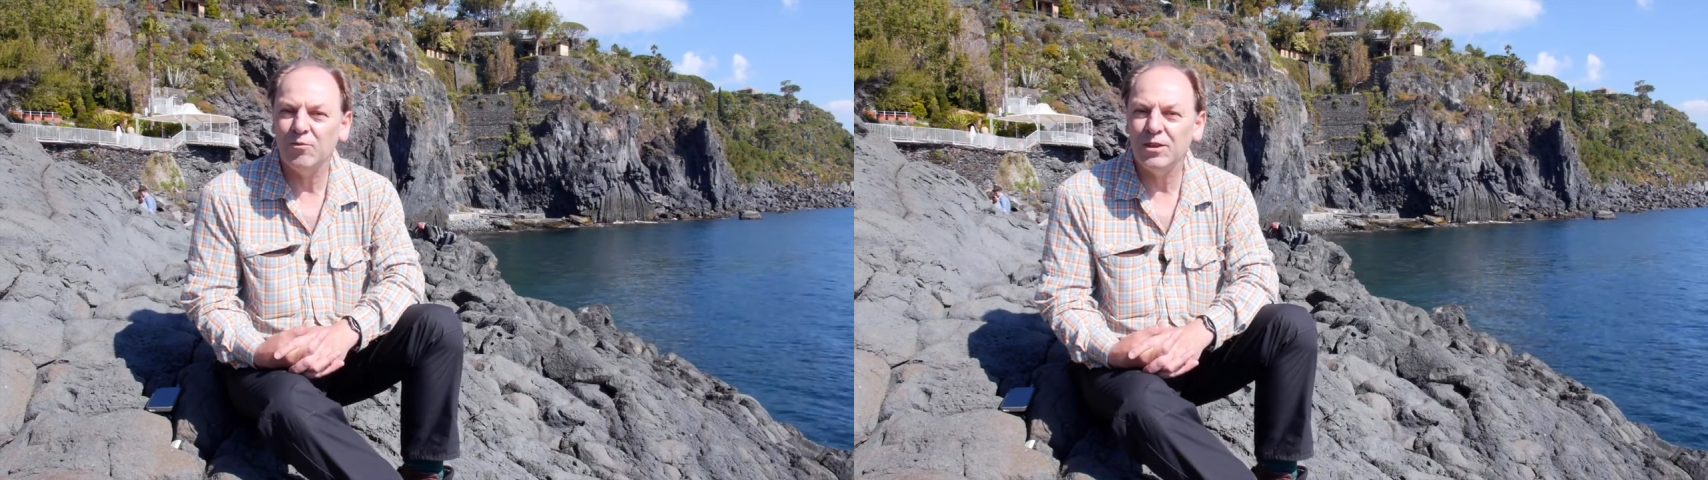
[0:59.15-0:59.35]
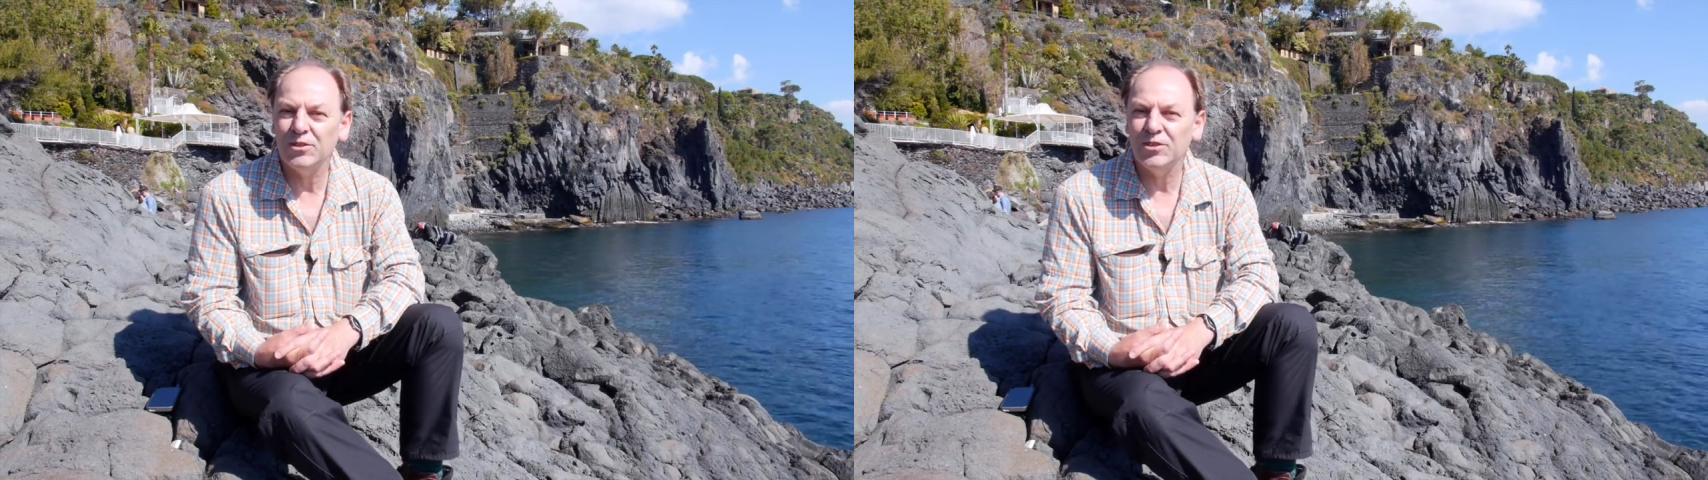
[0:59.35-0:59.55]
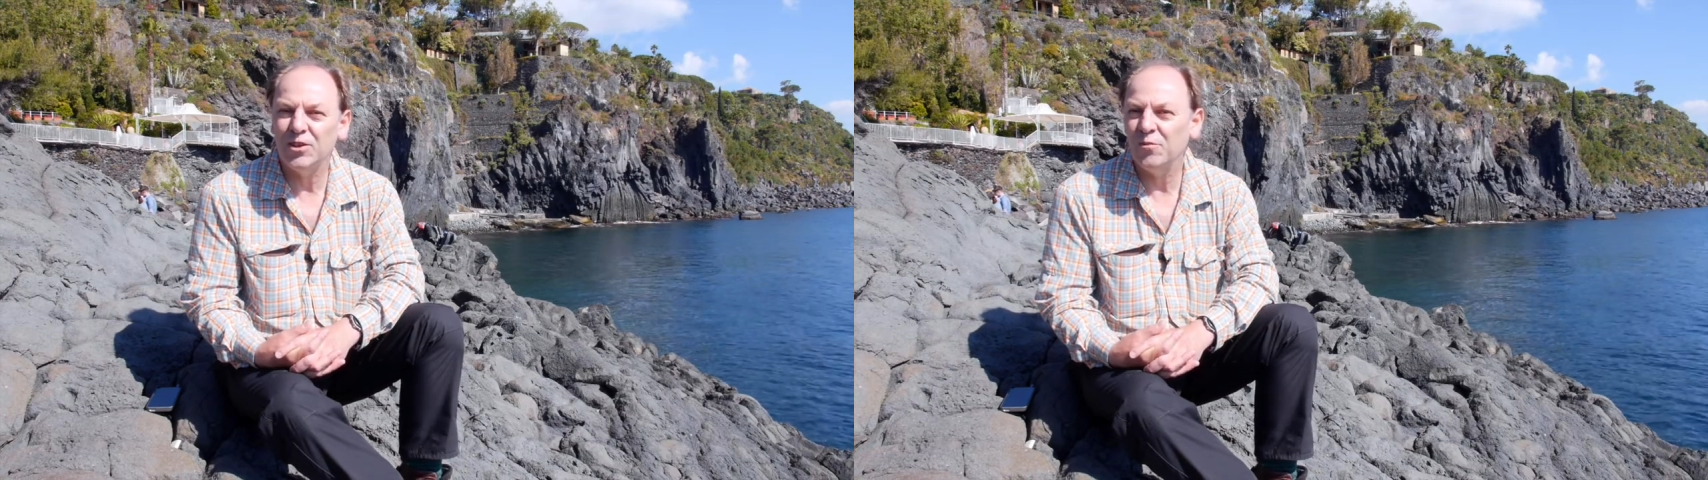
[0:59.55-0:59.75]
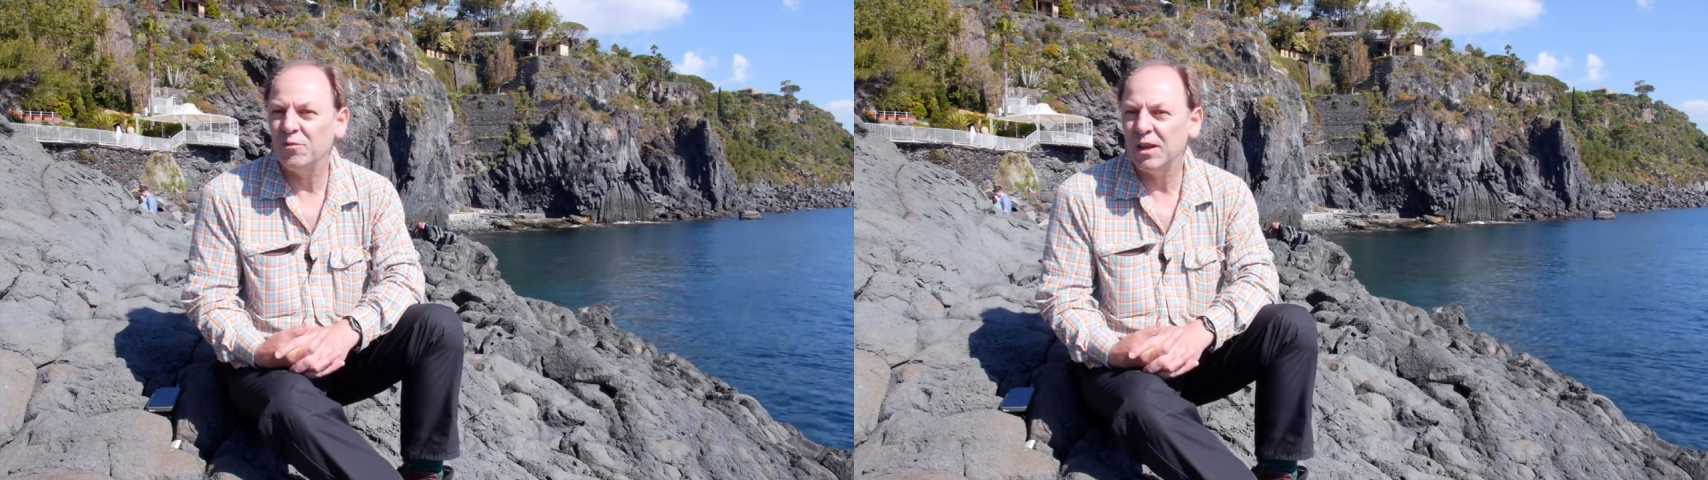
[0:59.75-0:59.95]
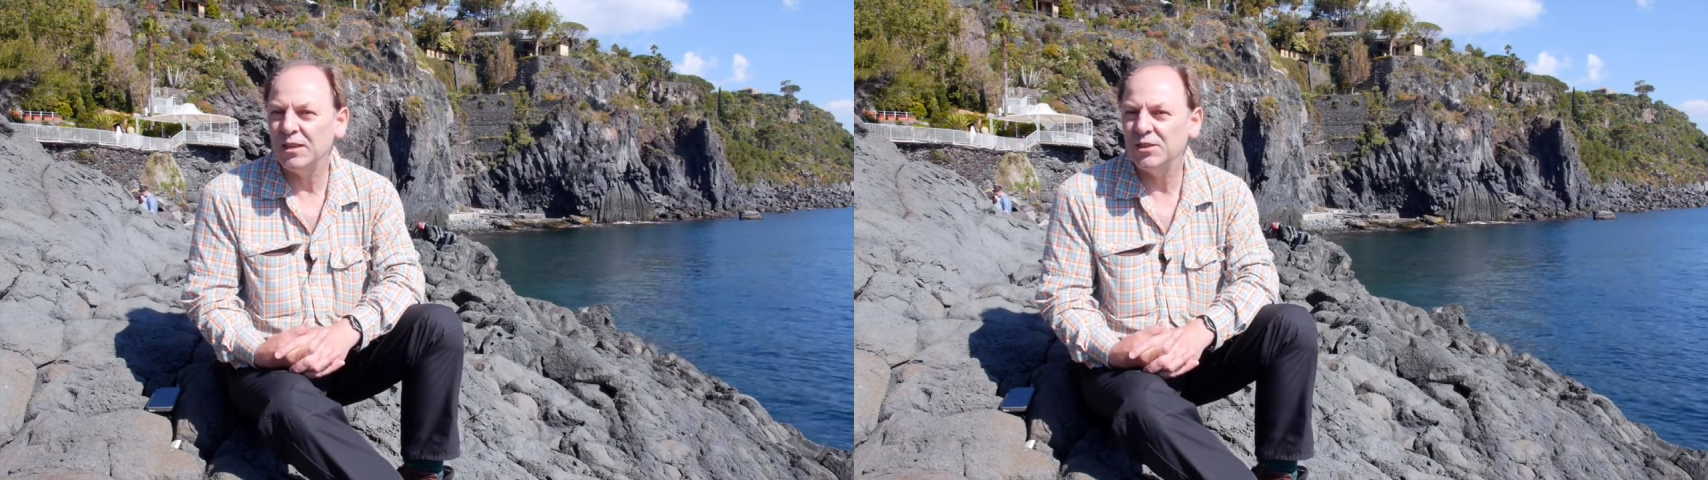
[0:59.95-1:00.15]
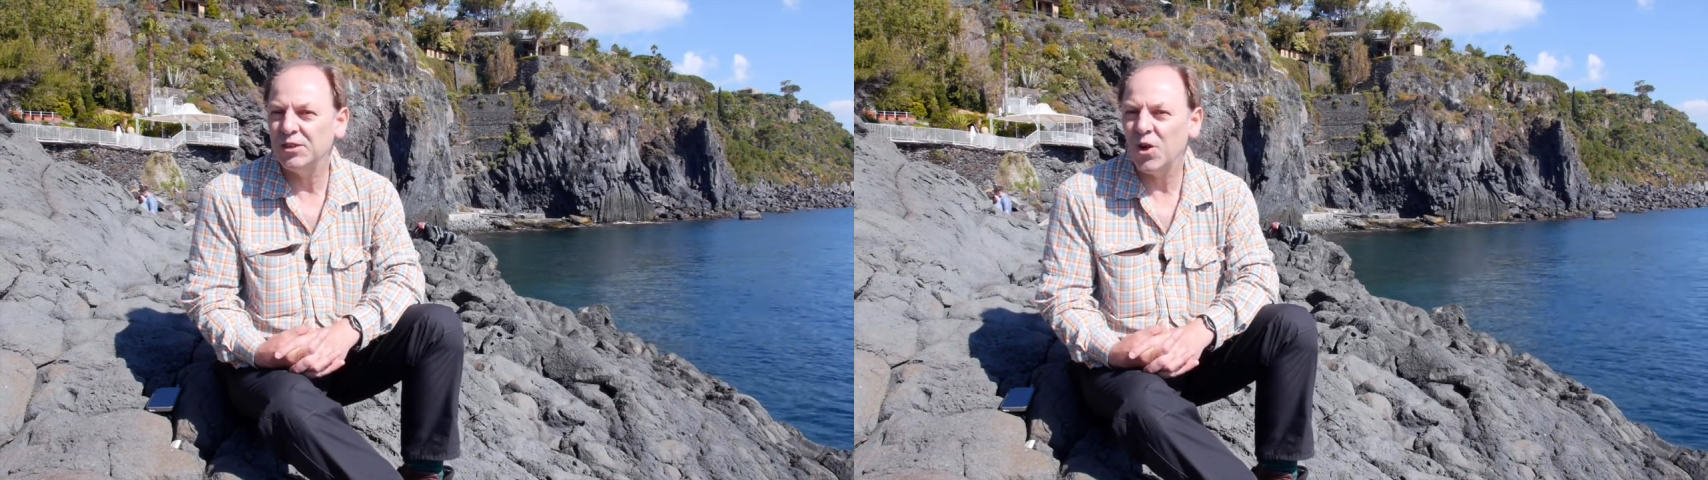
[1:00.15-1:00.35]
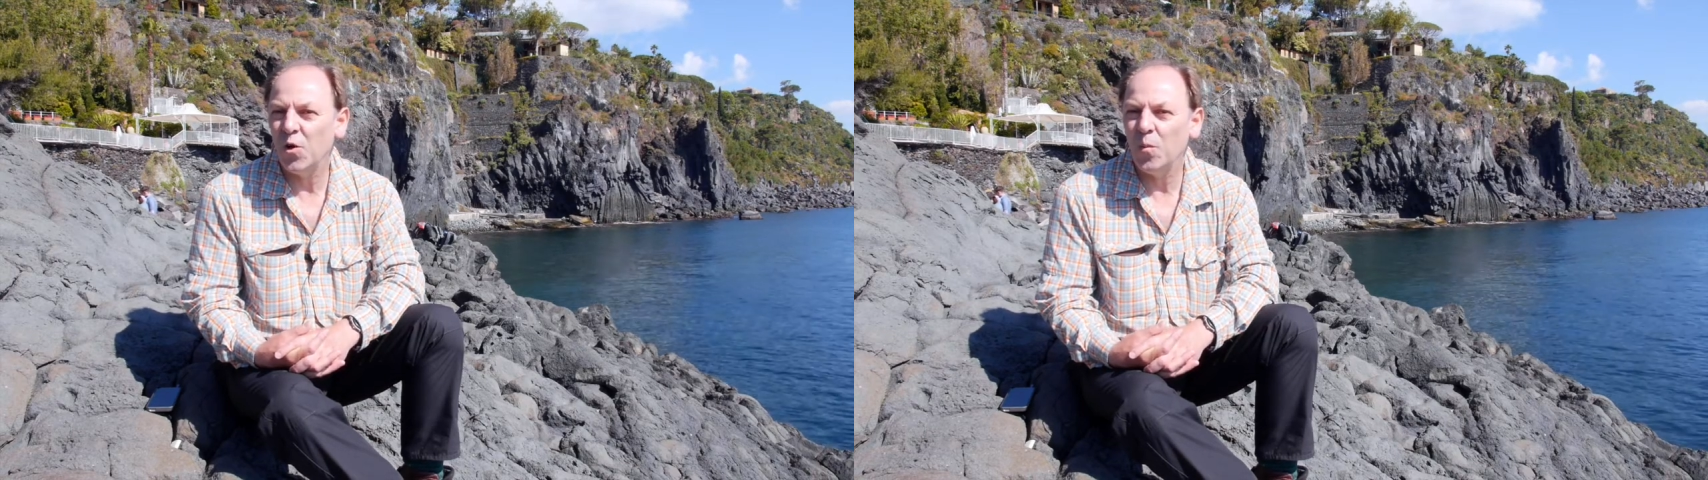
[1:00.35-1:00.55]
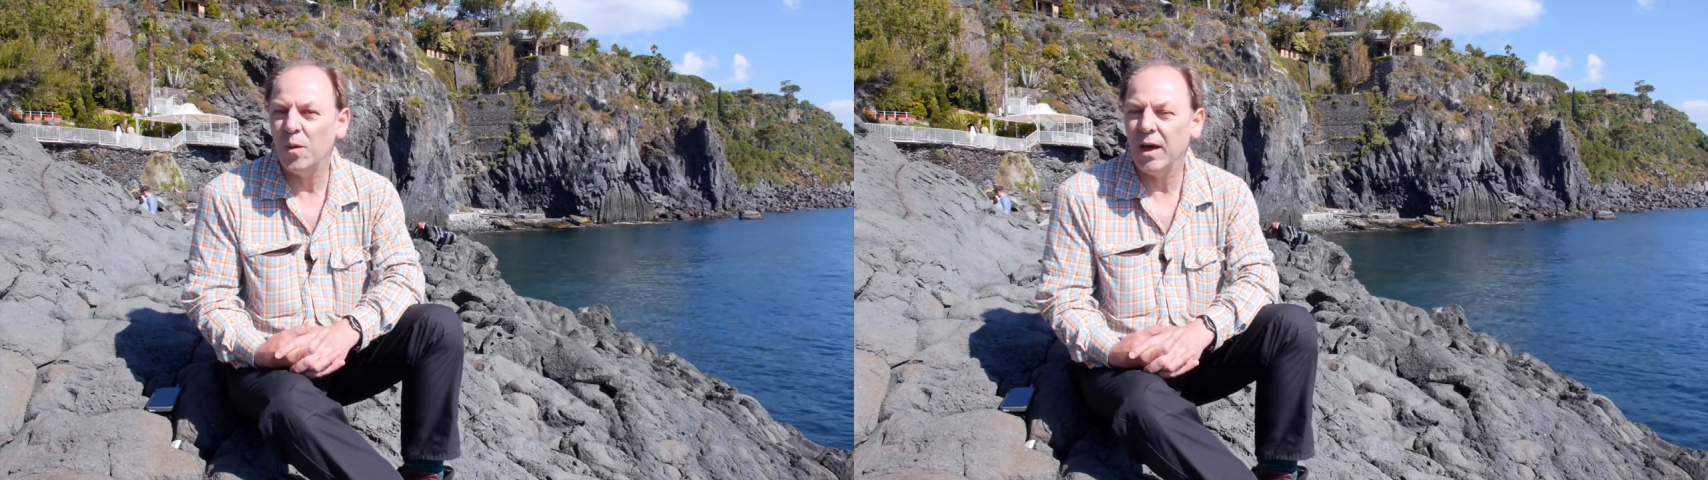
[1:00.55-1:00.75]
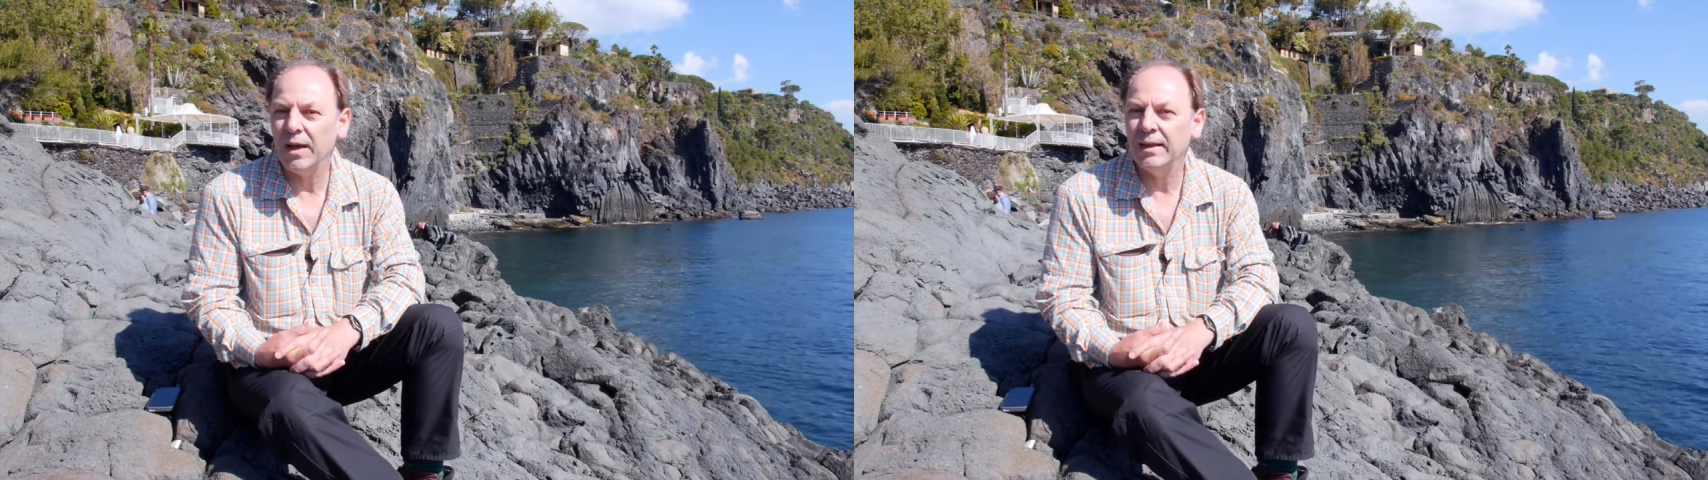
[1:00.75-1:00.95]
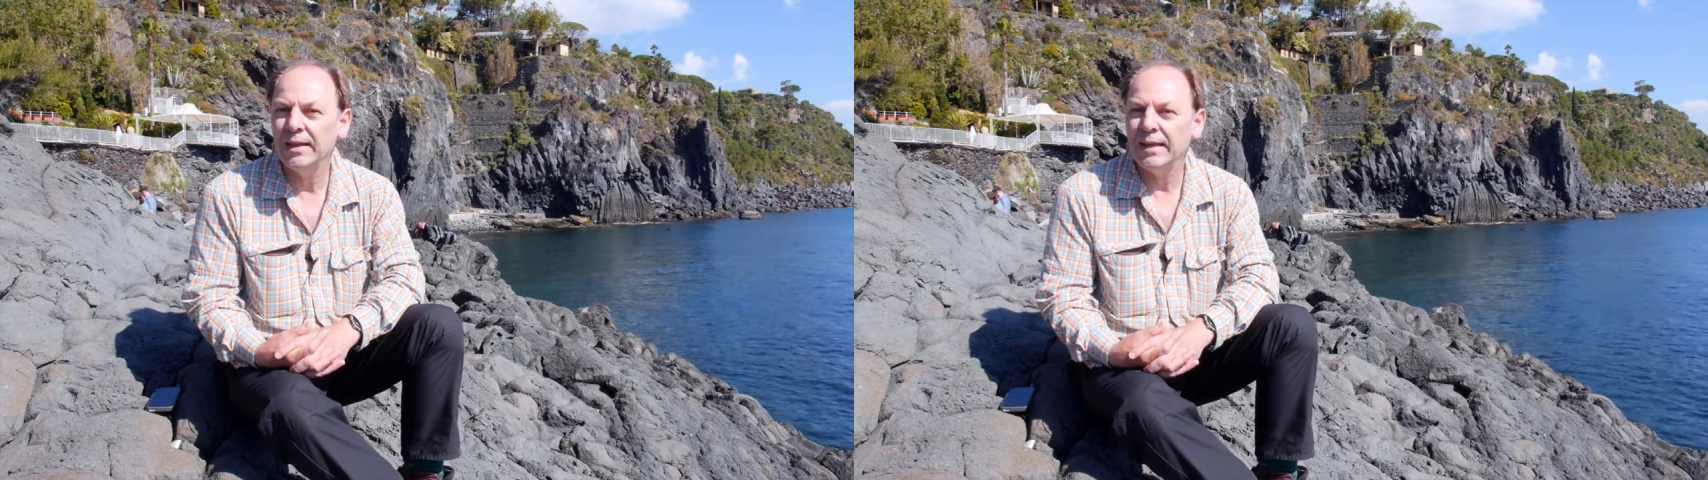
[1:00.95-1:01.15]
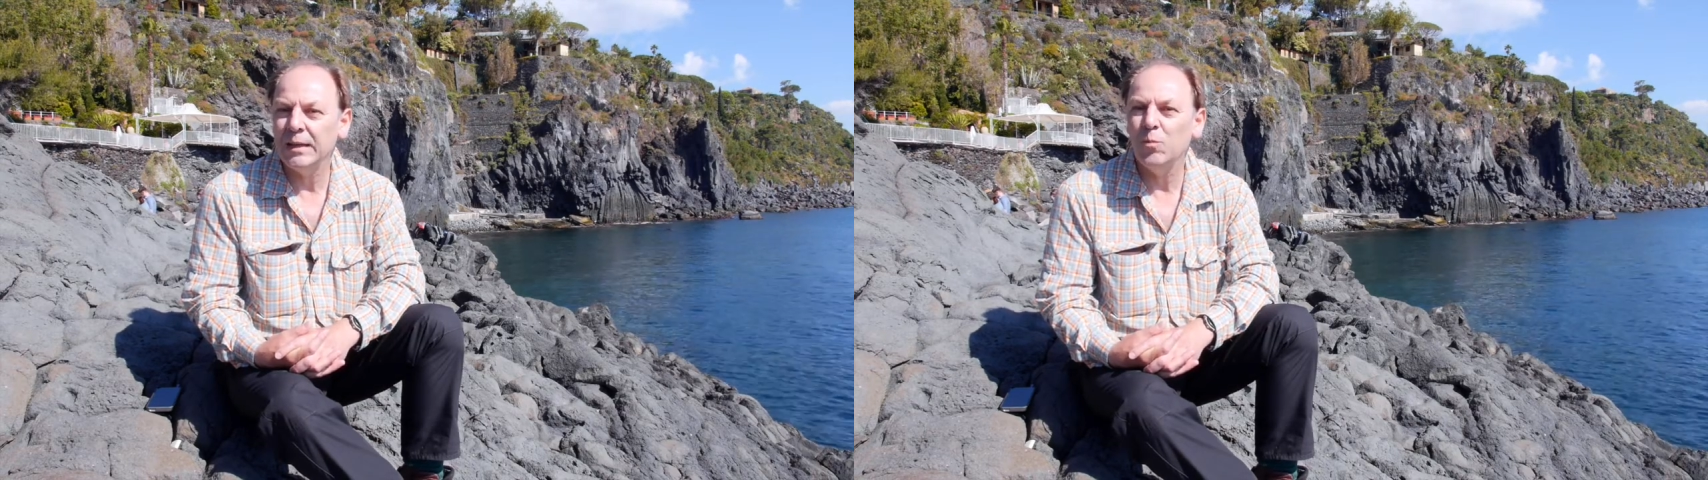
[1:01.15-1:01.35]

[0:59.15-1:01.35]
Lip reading: greenstone related gold mine in